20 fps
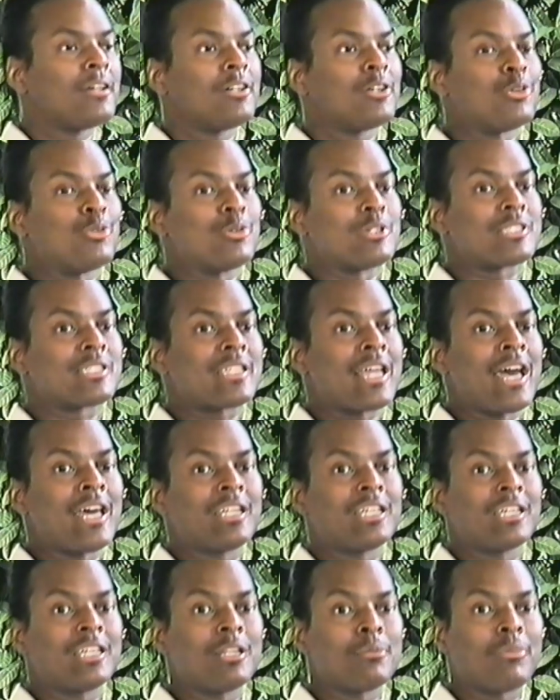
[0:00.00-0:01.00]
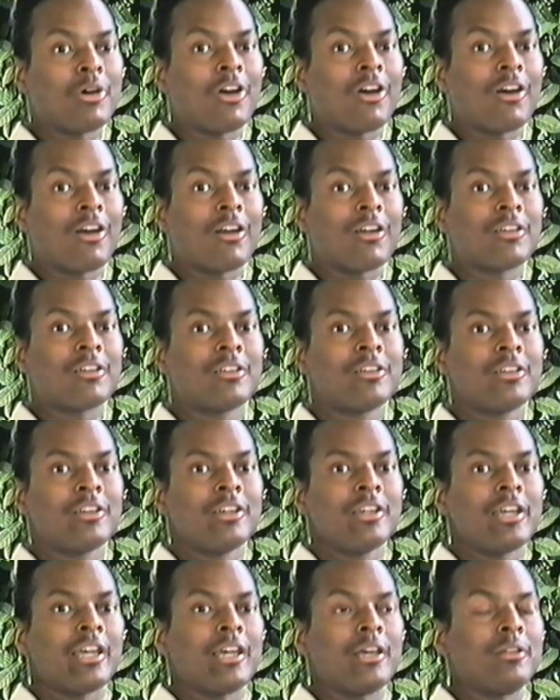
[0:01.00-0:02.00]
who was standing in a bar,
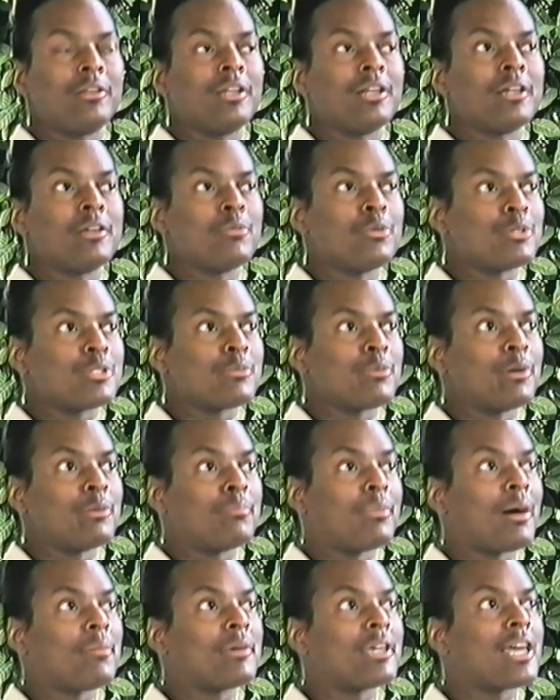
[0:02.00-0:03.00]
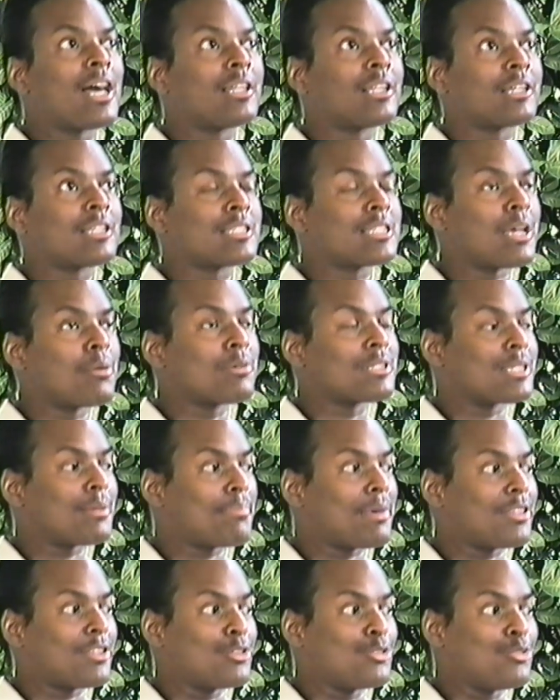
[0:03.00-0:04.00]
and uh, it was when Bobby Calicate was
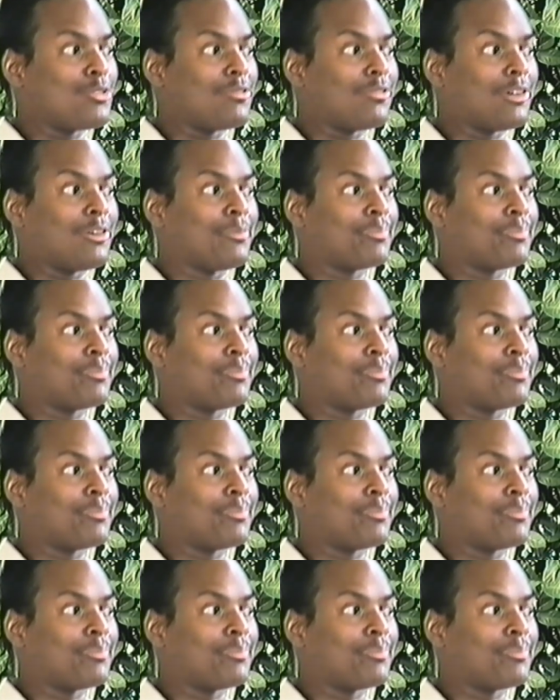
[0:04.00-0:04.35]
up at the U of O.